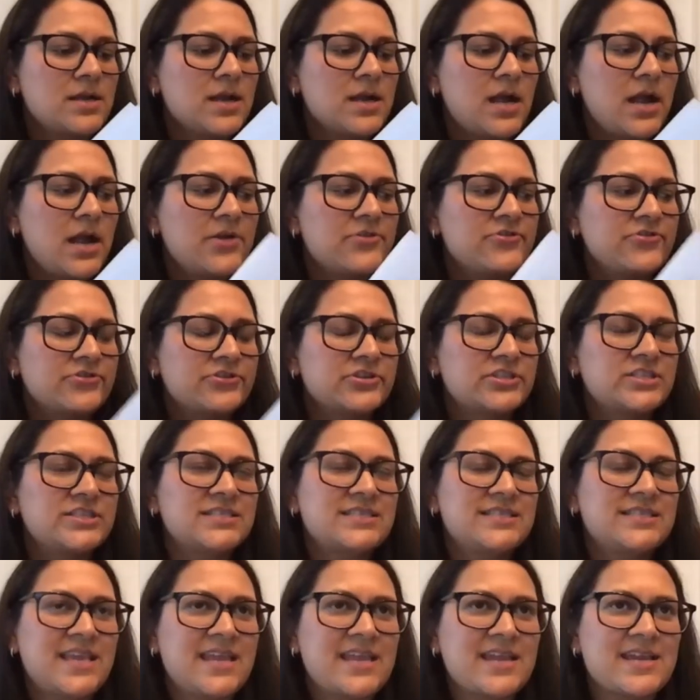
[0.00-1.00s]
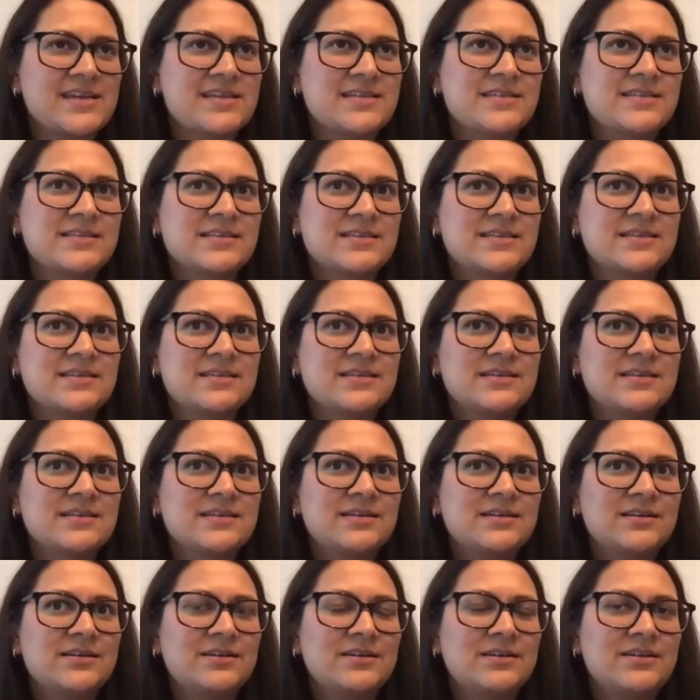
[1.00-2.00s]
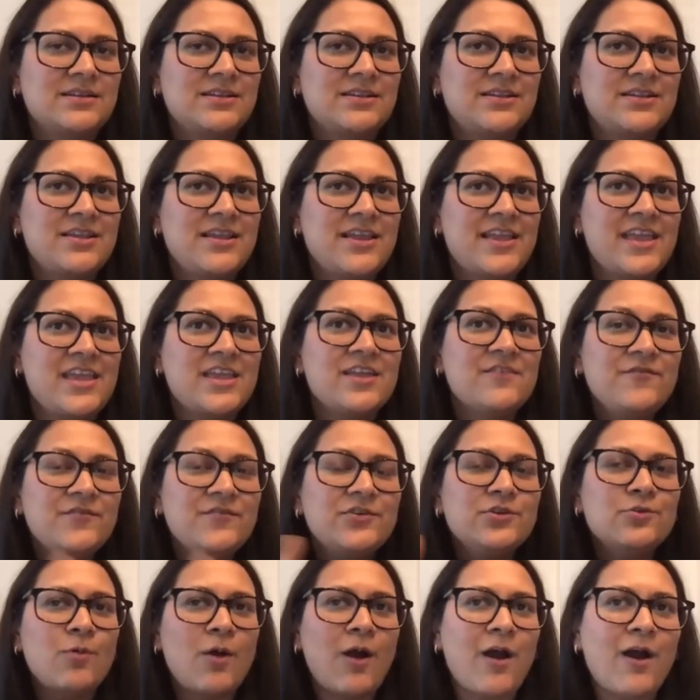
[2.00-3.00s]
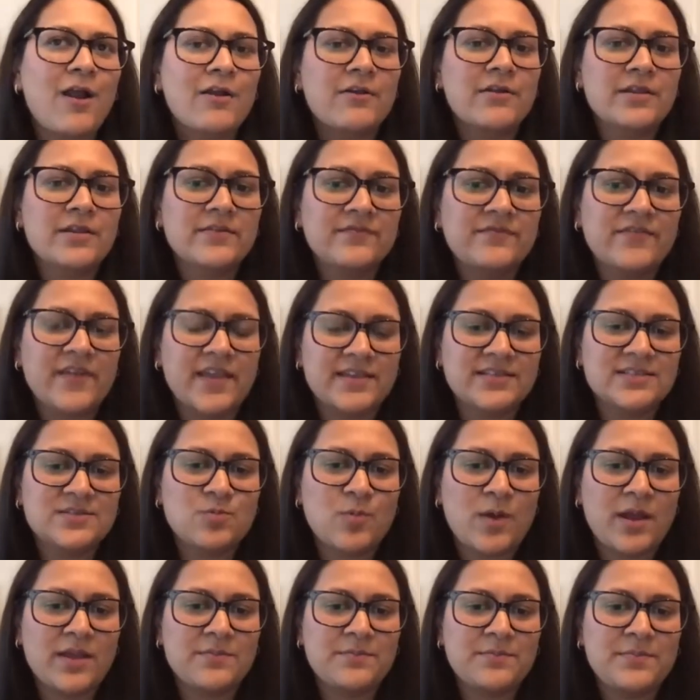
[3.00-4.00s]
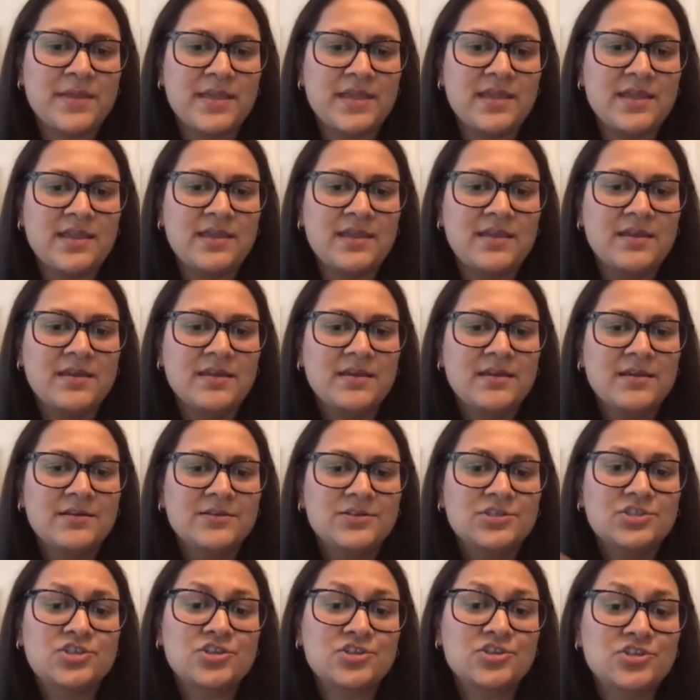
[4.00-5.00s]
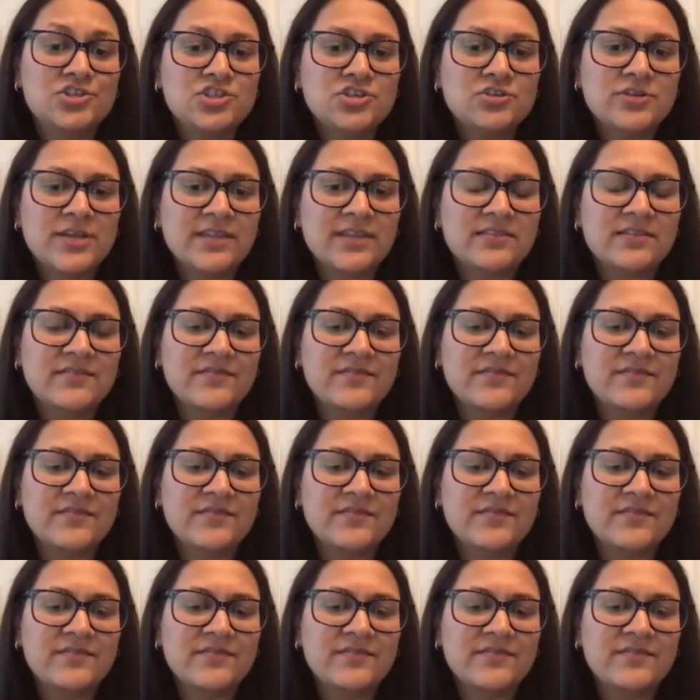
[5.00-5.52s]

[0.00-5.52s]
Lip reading: understand, if you are in phase 1B, should you get the